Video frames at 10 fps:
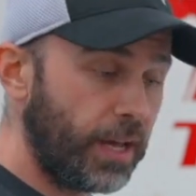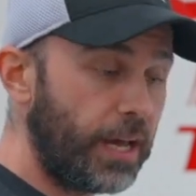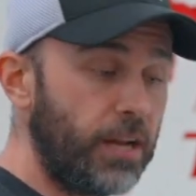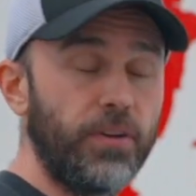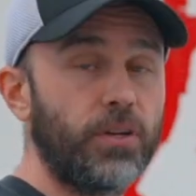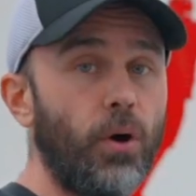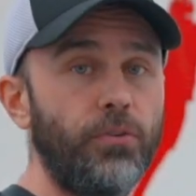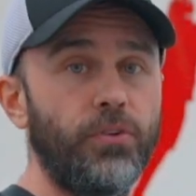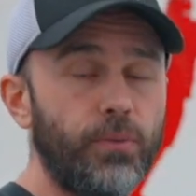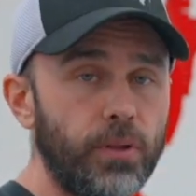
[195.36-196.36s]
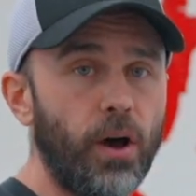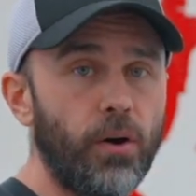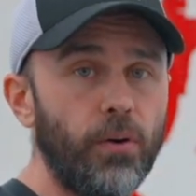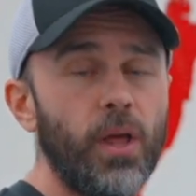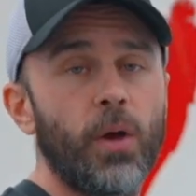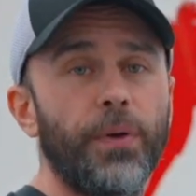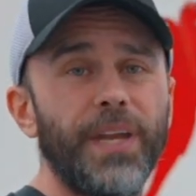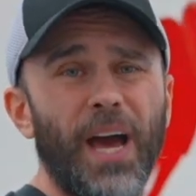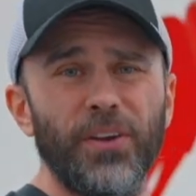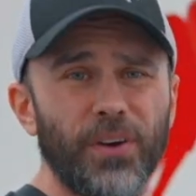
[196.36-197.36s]
And if you go too low, well,
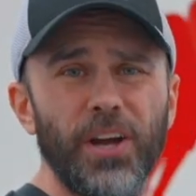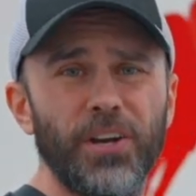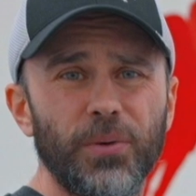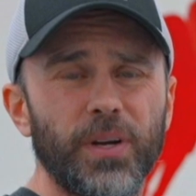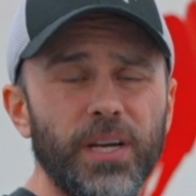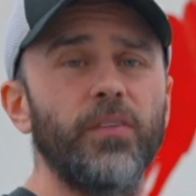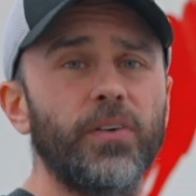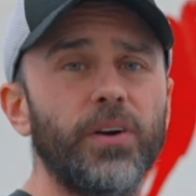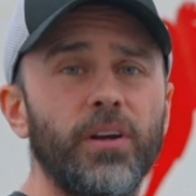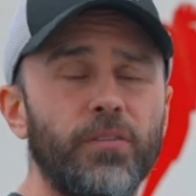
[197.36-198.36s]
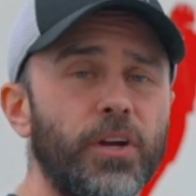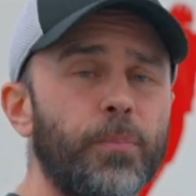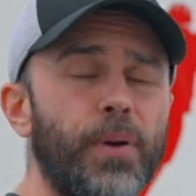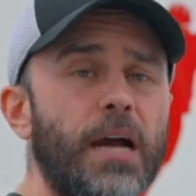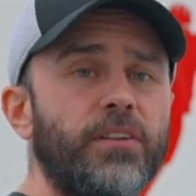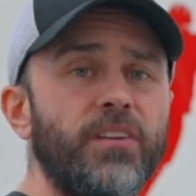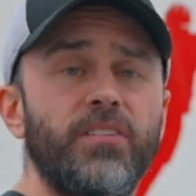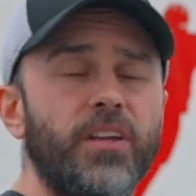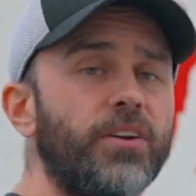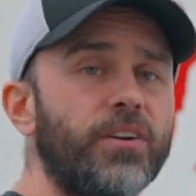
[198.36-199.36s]
now you're under-recovered for your
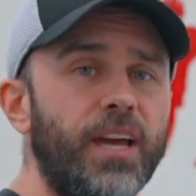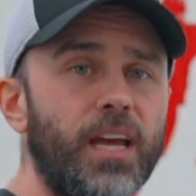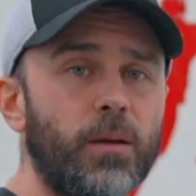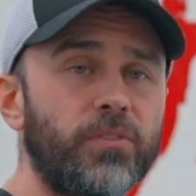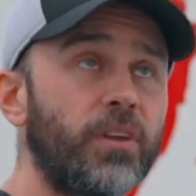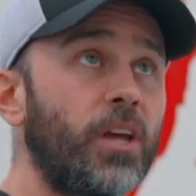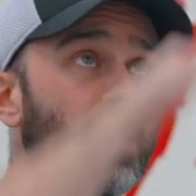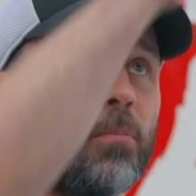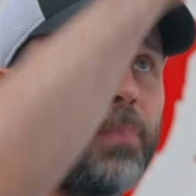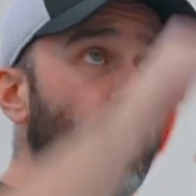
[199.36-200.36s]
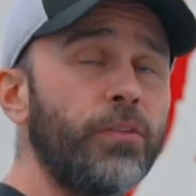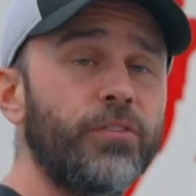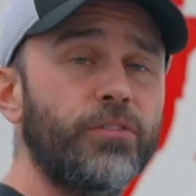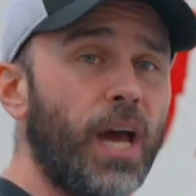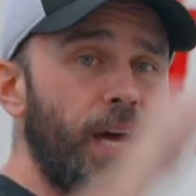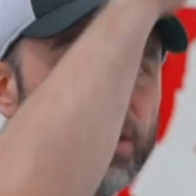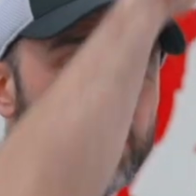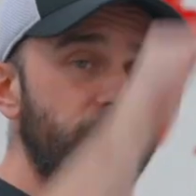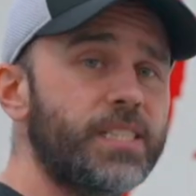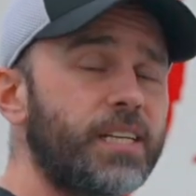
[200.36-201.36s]
practices in your games. Both
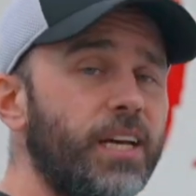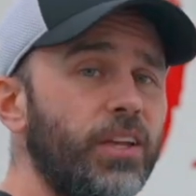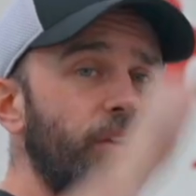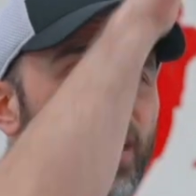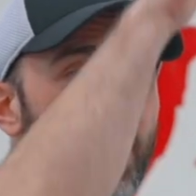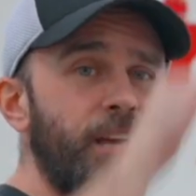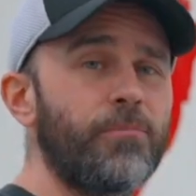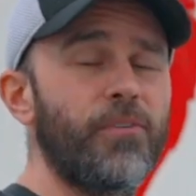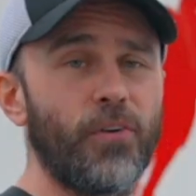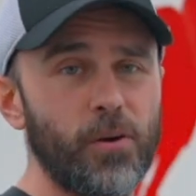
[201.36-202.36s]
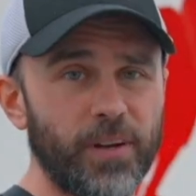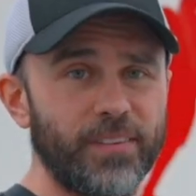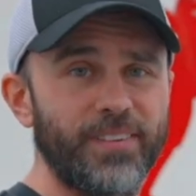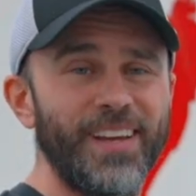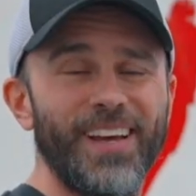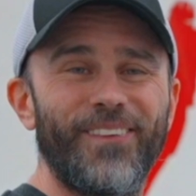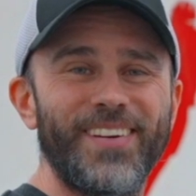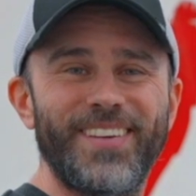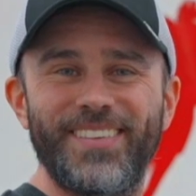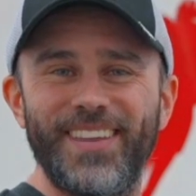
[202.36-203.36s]
strategies kill your hockey performance,
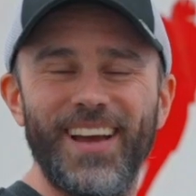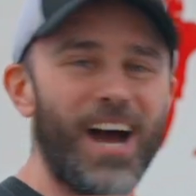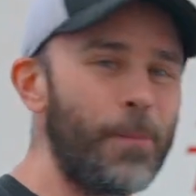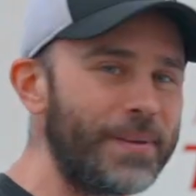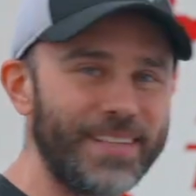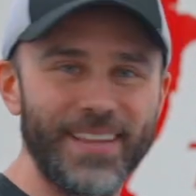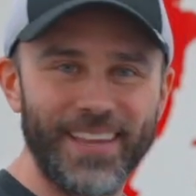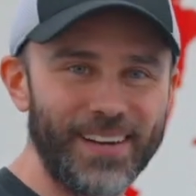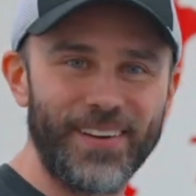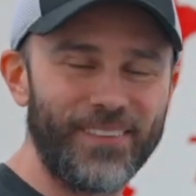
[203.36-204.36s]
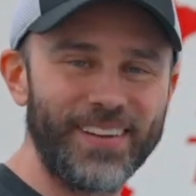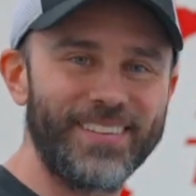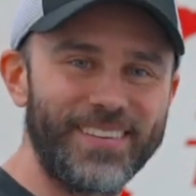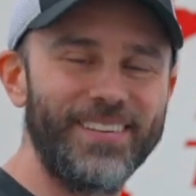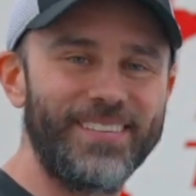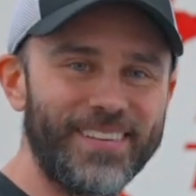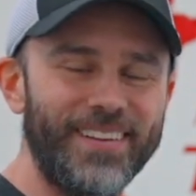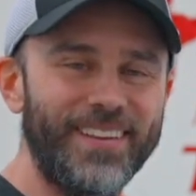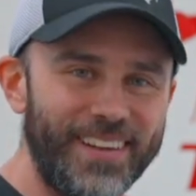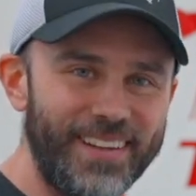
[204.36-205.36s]
which is the opposite thing we want to do
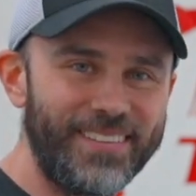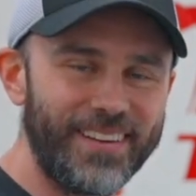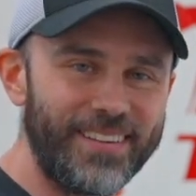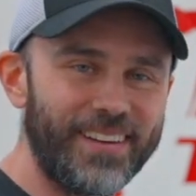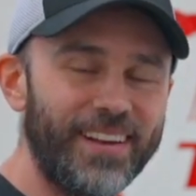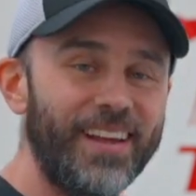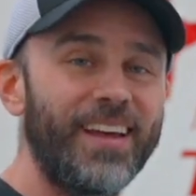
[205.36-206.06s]
during the in-season.